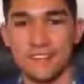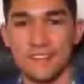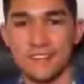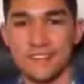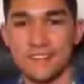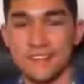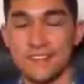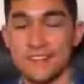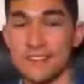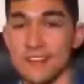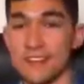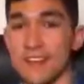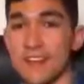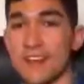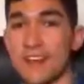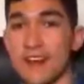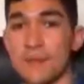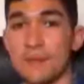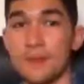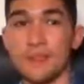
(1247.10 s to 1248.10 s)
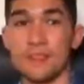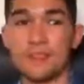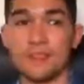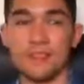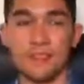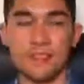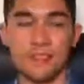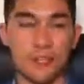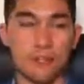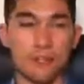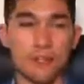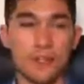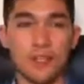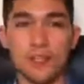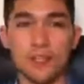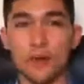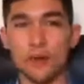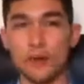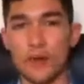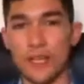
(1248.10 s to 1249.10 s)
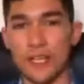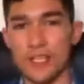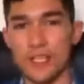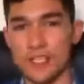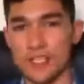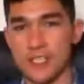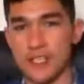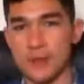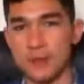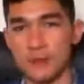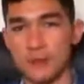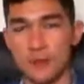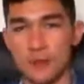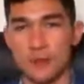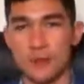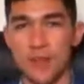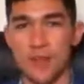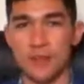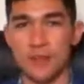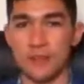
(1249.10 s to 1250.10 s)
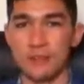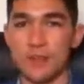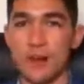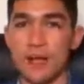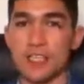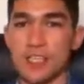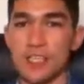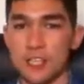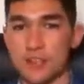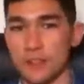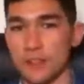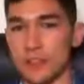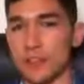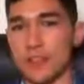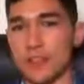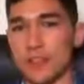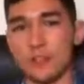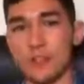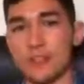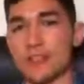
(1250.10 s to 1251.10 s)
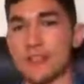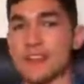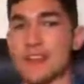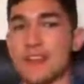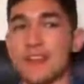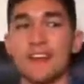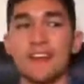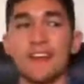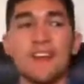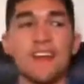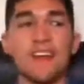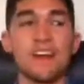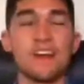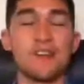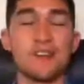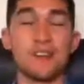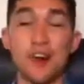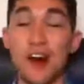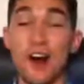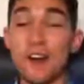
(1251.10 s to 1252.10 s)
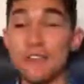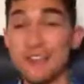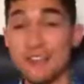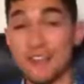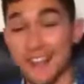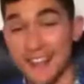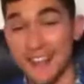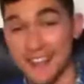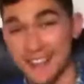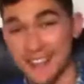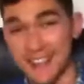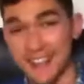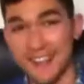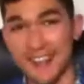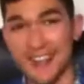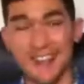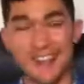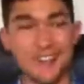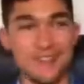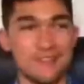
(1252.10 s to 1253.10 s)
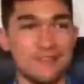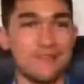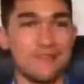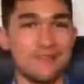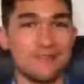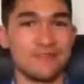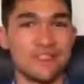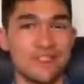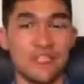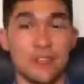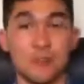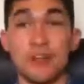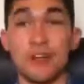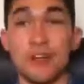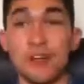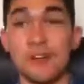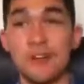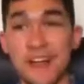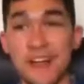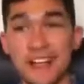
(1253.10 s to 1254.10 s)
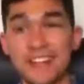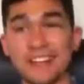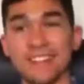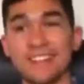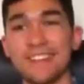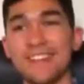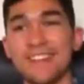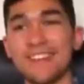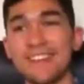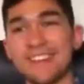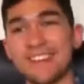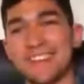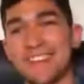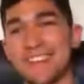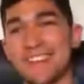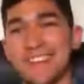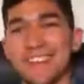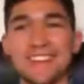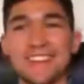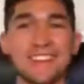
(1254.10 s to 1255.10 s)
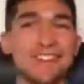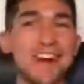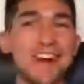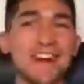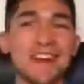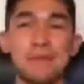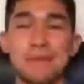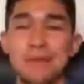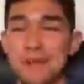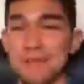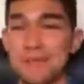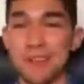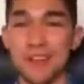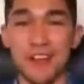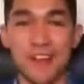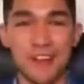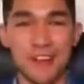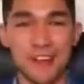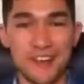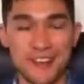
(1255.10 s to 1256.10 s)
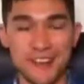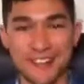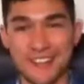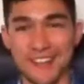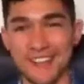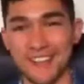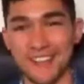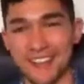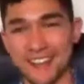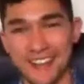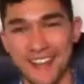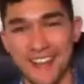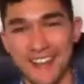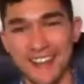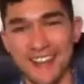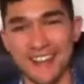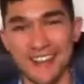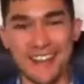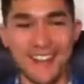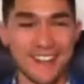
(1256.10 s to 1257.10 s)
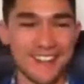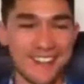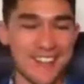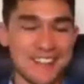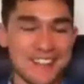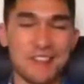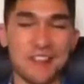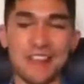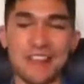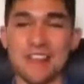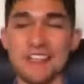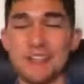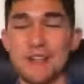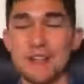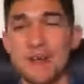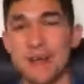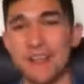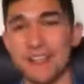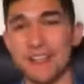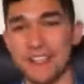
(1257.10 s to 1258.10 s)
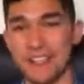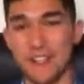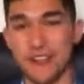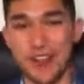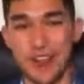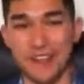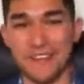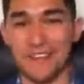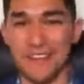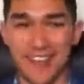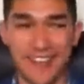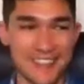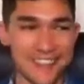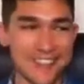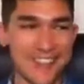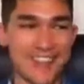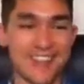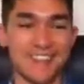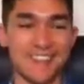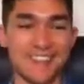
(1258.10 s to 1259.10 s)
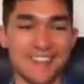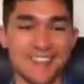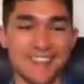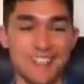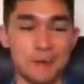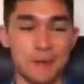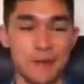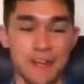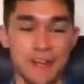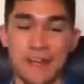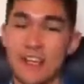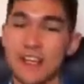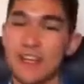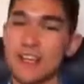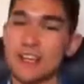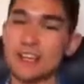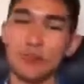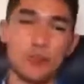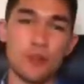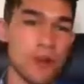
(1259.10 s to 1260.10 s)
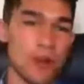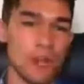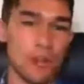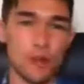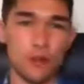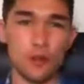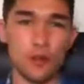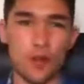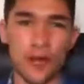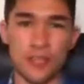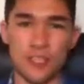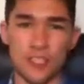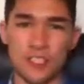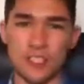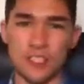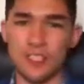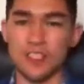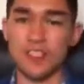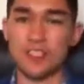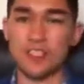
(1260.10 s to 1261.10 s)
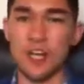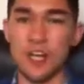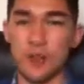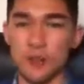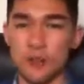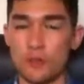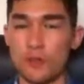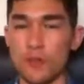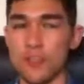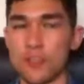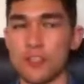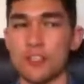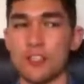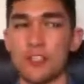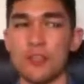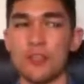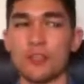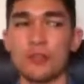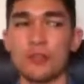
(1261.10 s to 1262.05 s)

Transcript: Yeah, I mean, definitely a call to action, some form. Like in my sales videos, I always say, well, often I say, so what are you waiting for? You know, click the buy now button below, and I'll see you on the other side. That's not my kind of trademark sign off, I guess. But it's all about call to action. You need to tell them what to do.